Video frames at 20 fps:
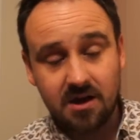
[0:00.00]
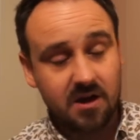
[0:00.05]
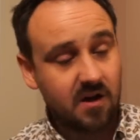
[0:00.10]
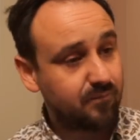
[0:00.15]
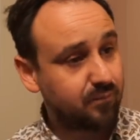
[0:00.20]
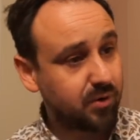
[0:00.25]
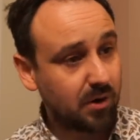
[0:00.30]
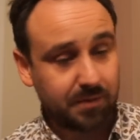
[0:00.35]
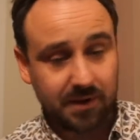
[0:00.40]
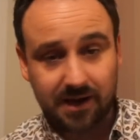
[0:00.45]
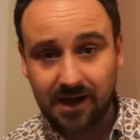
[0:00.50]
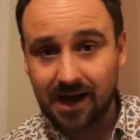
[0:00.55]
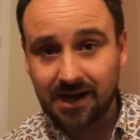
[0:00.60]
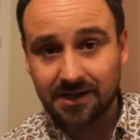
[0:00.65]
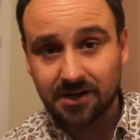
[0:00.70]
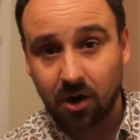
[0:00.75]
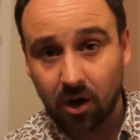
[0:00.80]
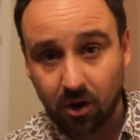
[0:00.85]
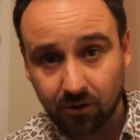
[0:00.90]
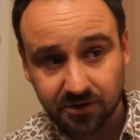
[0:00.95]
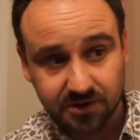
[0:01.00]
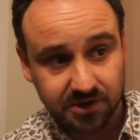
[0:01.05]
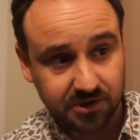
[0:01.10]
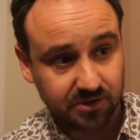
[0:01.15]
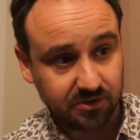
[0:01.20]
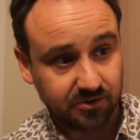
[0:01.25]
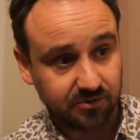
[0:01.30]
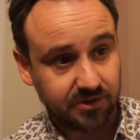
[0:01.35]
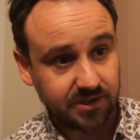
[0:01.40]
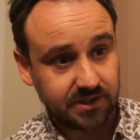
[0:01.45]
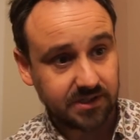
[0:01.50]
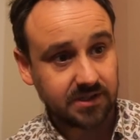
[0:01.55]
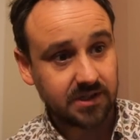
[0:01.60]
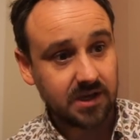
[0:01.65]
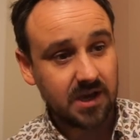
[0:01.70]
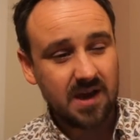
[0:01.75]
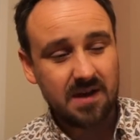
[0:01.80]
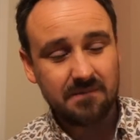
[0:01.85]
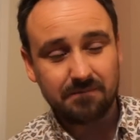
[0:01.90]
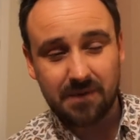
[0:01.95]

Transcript: have probably had horror stories,